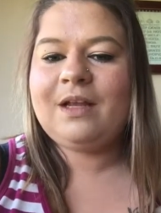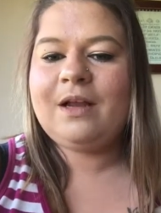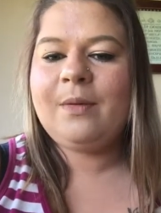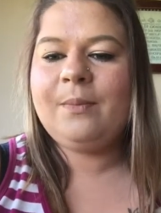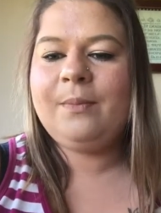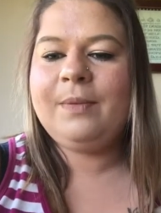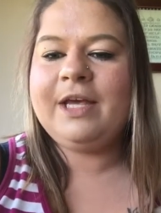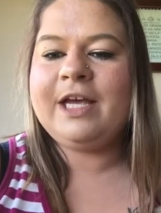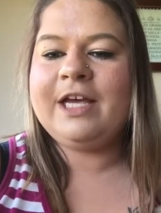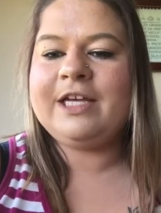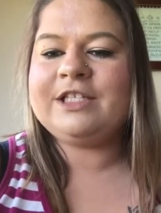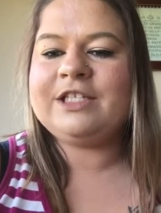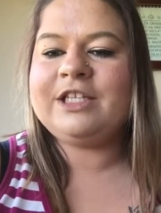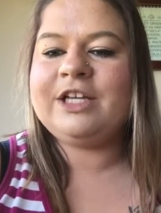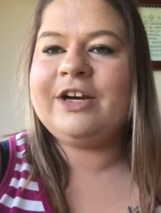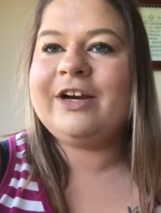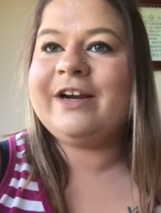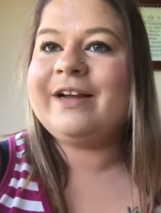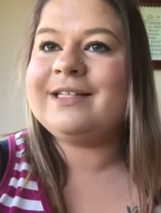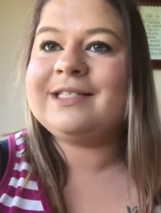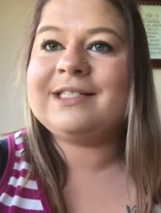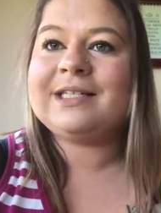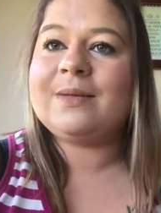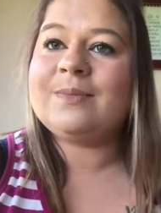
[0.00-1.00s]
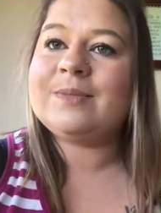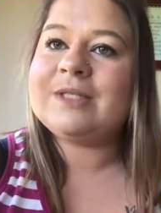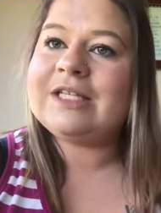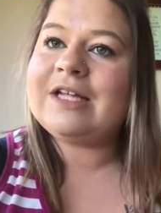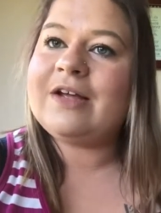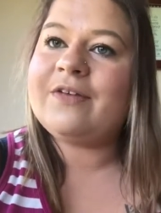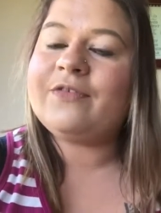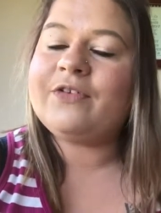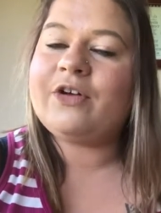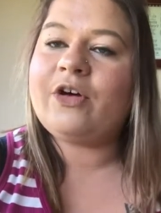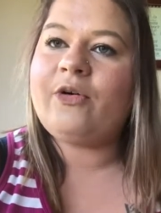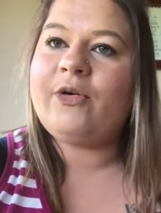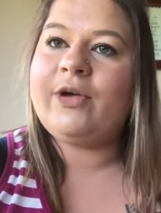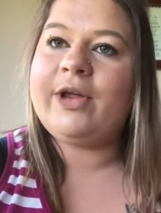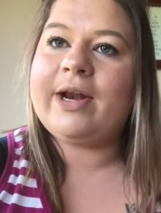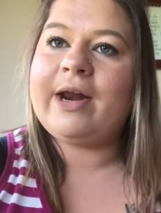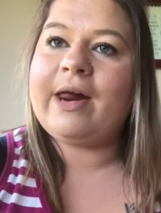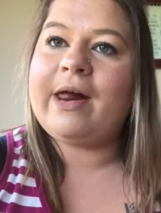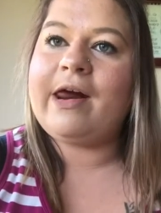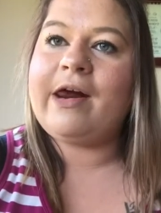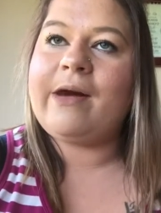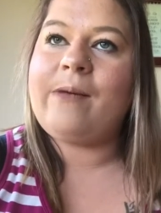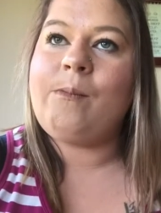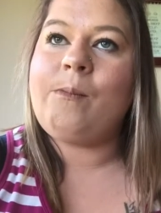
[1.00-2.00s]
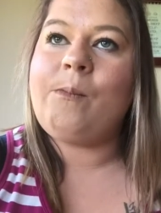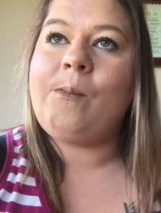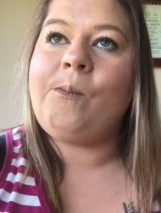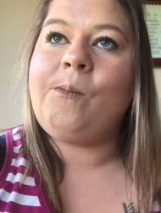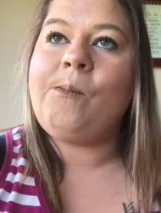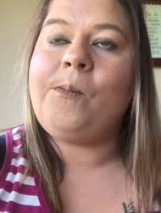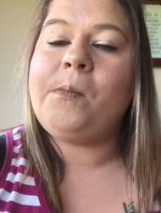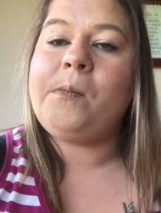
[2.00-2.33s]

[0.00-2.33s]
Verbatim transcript: because there is some stuff going on